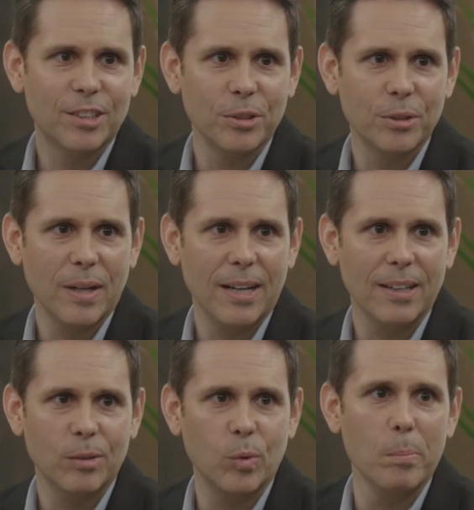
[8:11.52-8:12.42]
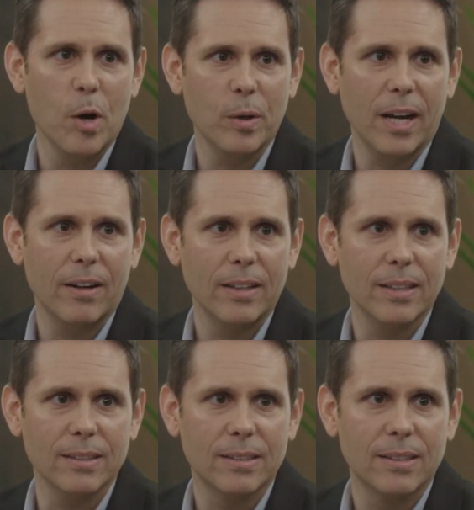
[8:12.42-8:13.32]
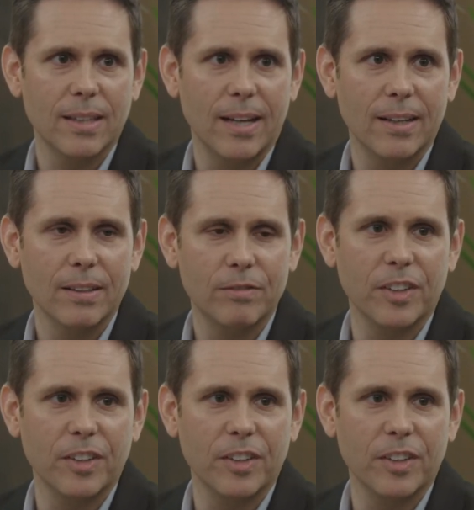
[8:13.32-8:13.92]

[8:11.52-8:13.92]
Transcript: to uh, remote areas yeah. uh,